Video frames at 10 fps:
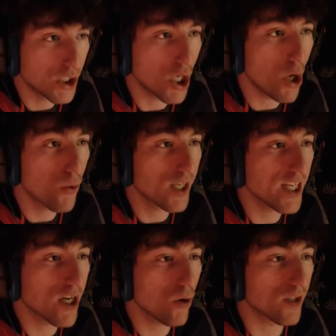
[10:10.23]

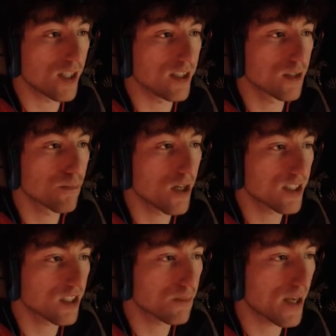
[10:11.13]
Okay, dokies. Press
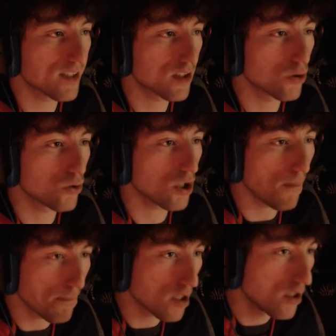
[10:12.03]
the space to
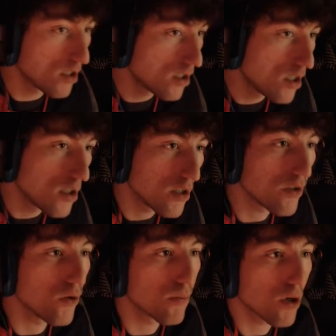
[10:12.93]
jump.
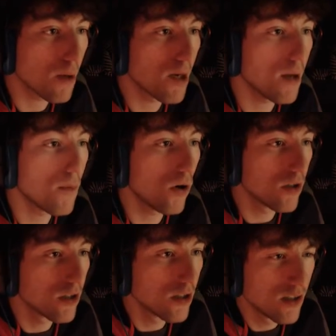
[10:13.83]
No problemo.
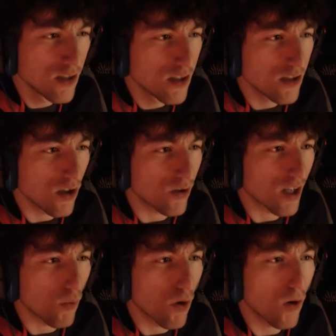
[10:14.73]

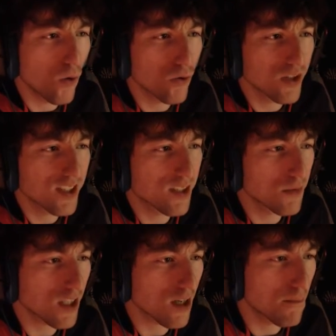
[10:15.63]
Okay, Whoa. this
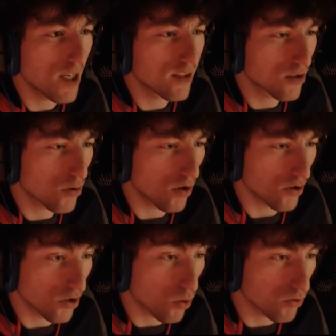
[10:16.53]
seems like a maze
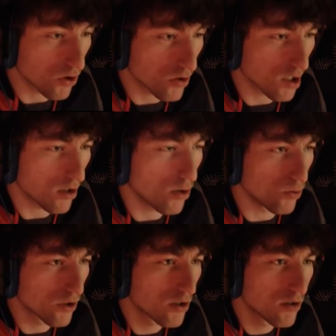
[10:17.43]
crawler. Oh, dirty
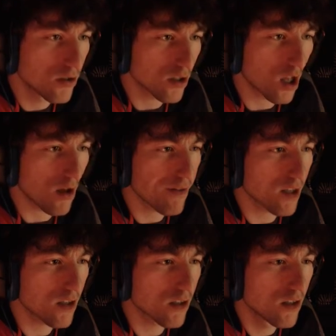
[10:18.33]
clothes. Okay, I think
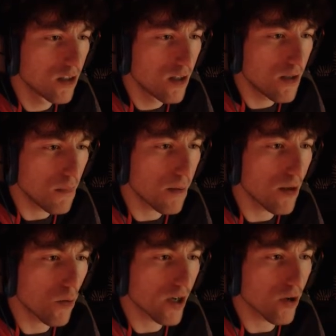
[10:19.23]
maybe
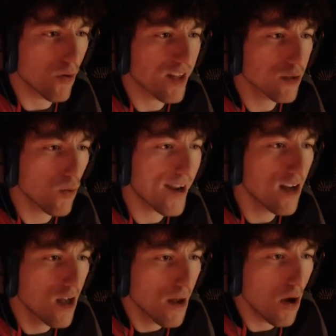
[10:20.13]
I want to go this way.
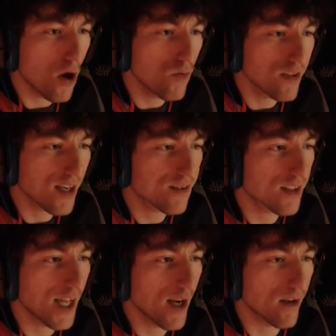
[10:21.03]
Oh, that's
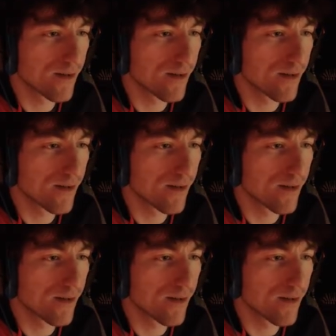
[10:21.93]
dead end.